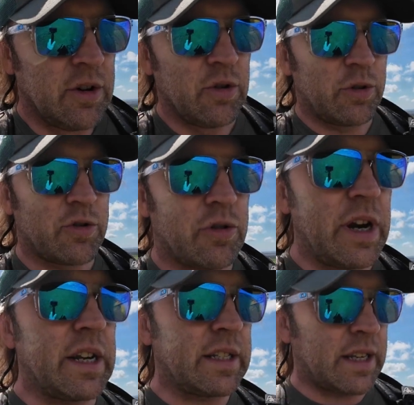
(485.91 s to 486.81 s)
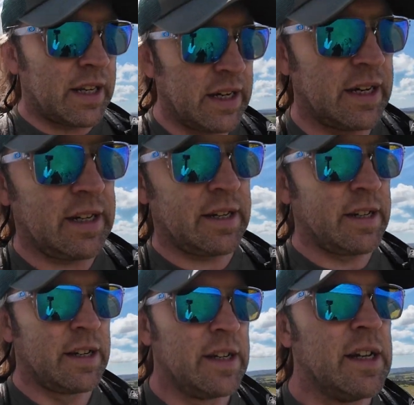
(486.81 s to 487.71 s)
or tricks
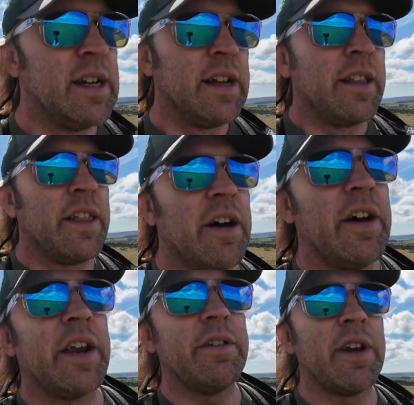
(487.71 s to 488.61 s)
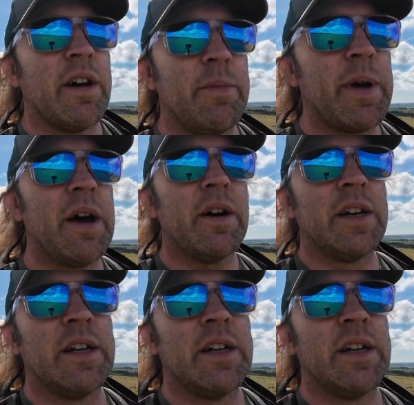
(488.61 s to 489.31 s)
that I don't know about,